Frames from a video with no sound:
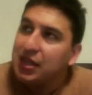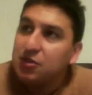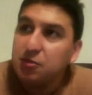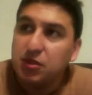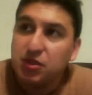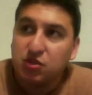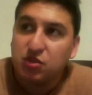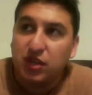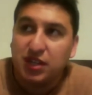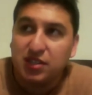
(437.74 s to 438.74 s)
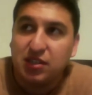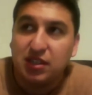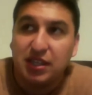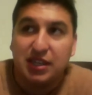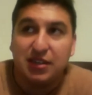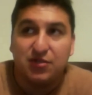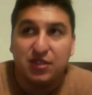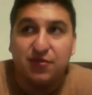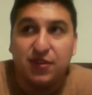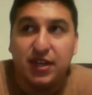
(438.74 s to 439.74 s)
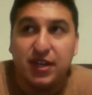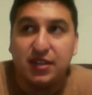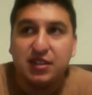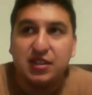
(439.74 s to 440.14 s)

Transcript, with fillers: so he's one of the strongest, like out of Zephyr,